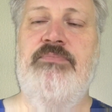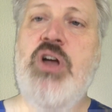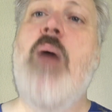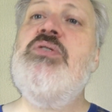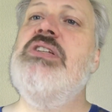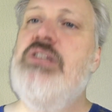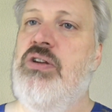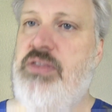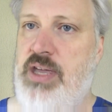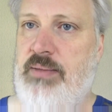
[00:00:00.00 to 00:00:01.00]
commerce is a
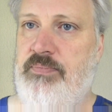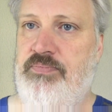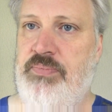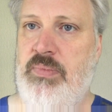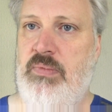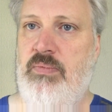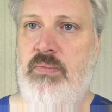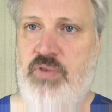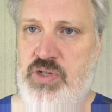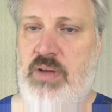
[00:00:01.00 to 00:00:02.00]
good thing.
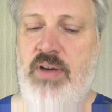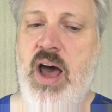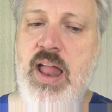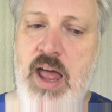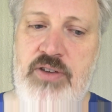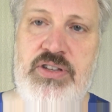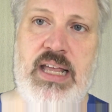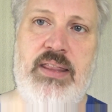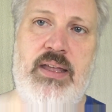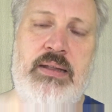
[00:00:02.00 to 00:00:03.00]
First off,
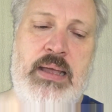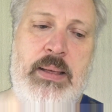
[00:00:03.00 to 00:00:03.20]
understand that